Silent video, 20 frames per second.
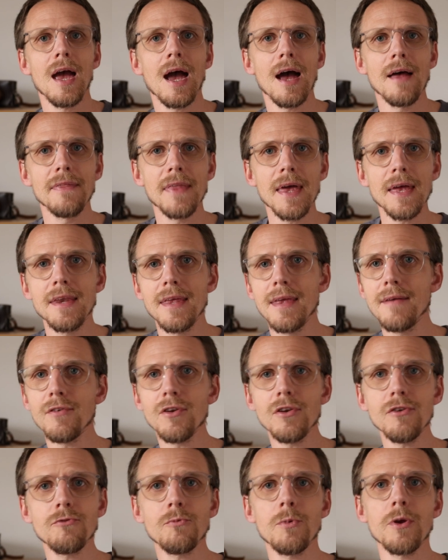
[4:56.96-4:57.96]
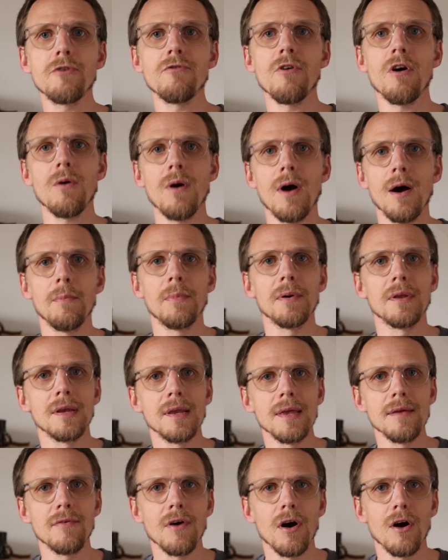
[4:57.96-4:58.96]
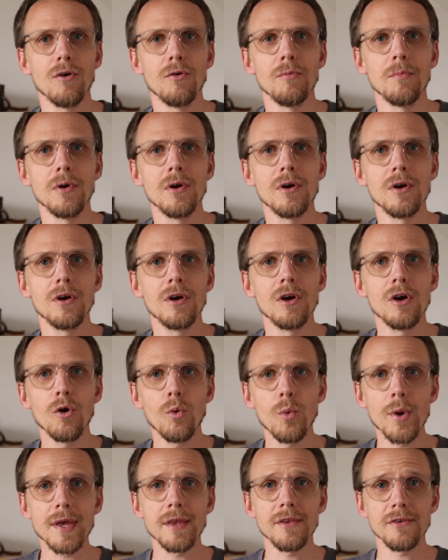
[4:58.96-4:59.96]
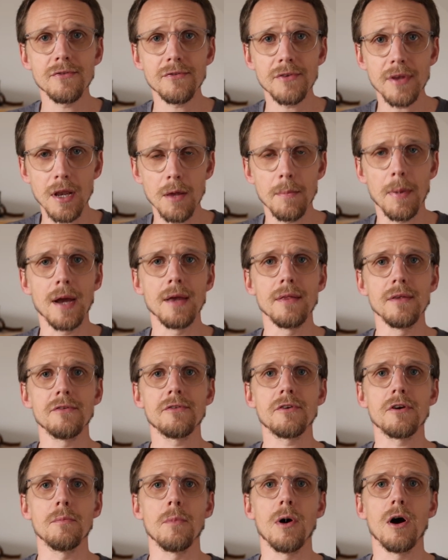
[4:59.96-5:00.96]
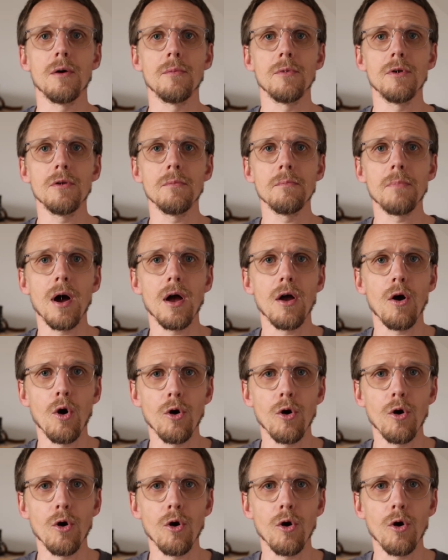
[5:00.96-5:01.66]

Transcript: And then even as we grow up and leave home, we can still obey this commandment by